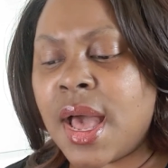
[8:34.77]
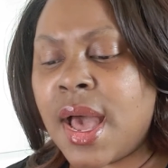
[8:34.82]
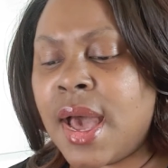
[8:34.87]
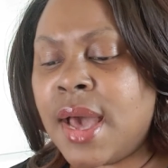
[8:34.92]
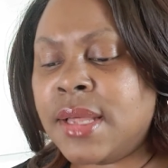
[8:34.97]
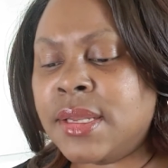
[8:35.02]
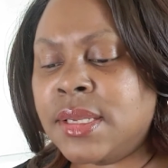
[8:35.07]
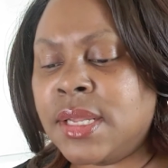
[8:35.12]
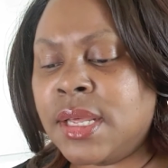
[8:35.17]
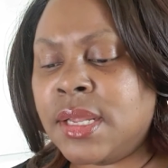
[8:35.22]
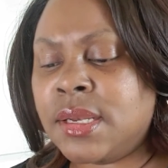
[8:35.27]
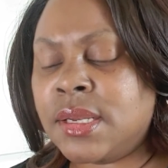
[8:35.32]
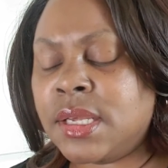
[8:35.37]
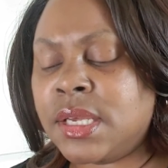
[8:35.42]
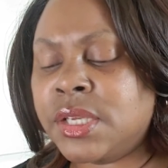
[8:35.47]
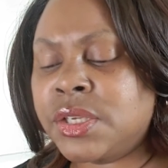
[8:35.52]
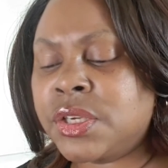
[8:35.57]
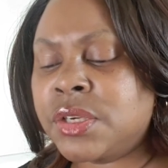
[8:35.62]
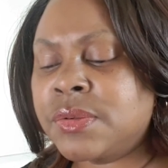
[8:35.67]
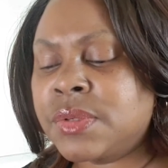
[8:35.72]
And then
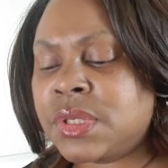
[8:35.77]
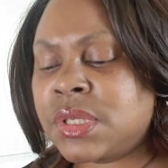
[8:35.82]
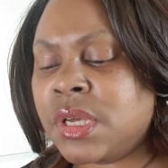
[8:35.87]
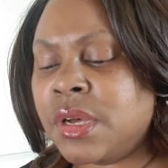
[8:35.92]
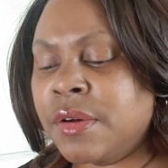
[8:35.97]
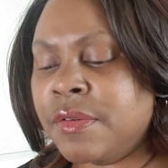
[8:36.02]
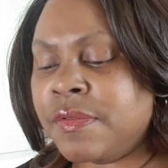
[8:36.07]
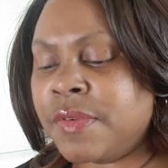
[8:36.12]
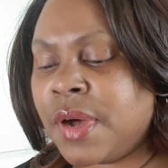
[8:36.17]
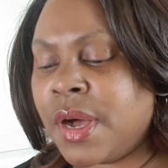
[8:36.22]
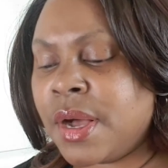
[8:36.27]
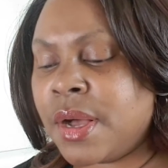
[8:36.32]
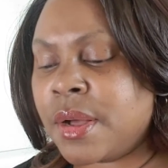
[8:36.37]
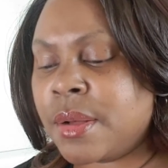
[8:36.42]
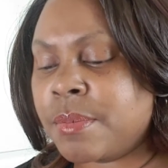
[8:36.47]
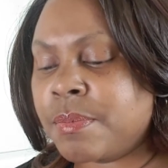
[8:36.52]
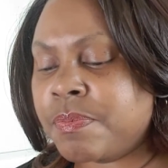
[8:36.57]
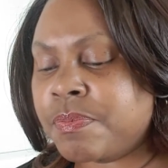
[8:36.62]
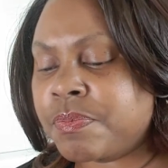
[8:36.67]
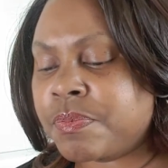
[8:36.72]
in terms of
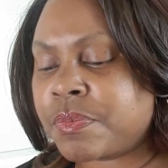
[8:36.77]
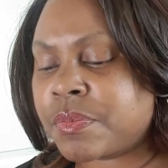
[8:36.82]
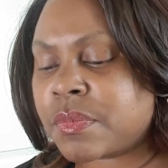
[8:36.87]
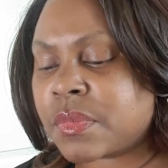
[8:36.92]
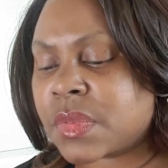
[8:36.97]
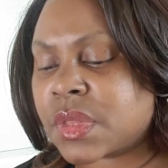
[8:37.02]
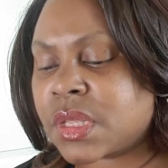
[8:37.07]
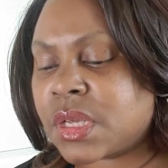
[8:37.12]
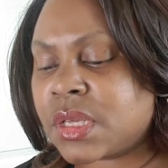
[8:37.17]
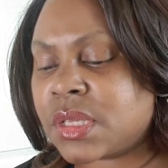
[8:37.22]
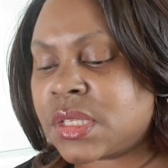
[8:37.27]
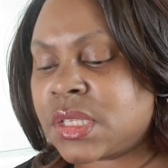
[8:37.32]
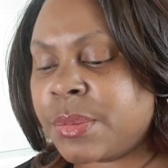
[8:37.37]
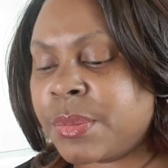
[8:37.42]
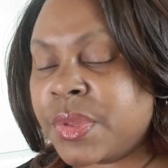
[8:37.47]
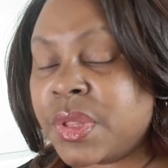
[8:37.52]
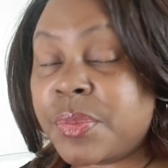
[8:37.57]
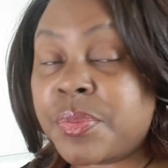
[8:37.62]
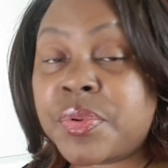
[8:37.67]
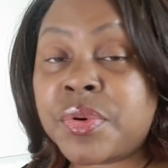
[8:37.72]

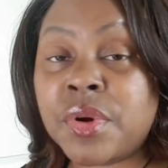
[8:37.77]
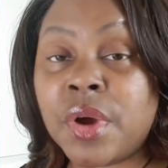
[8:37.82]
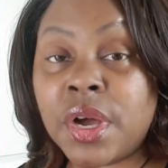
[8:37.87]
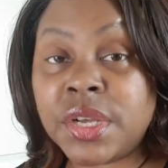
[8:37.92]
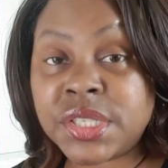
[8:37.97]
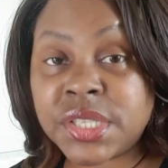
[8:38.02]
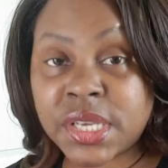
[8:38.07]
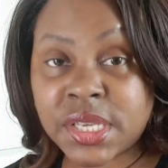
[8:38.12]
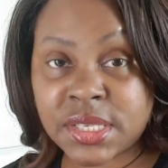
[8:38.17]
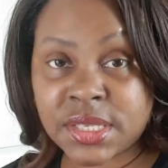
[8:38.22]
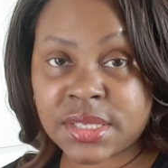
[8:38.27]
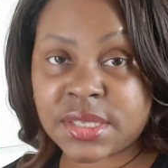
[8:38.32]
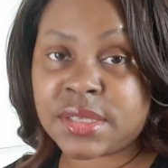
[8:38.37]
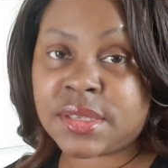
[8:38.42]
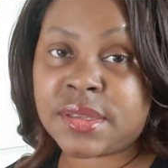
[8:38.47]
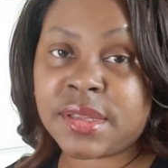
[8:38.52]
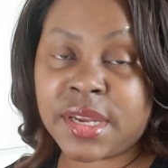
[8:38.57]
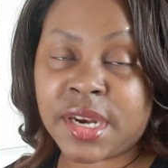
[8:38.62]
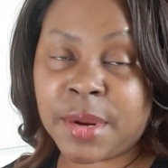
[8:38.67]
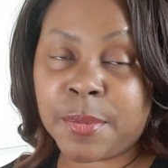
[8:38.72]
some of the
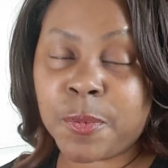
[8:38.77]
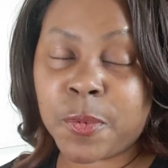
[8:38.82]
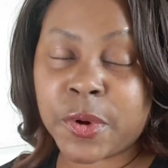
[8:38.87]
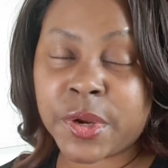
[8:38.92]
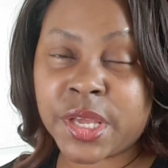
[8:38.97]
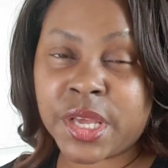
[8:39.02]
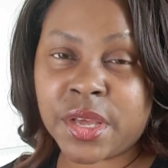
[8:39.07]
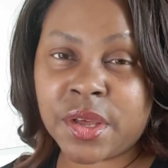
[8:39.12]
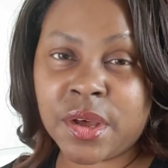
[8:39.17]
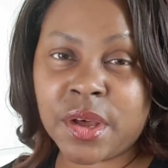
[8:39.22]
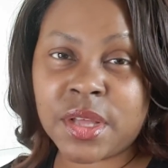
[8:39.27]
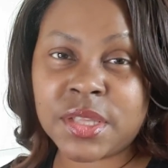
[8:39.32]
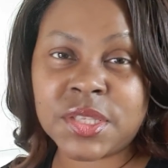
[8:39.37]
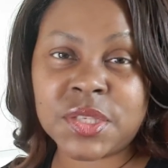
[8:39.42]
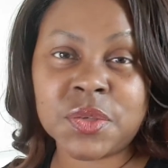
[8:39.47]
projects that I'm working on,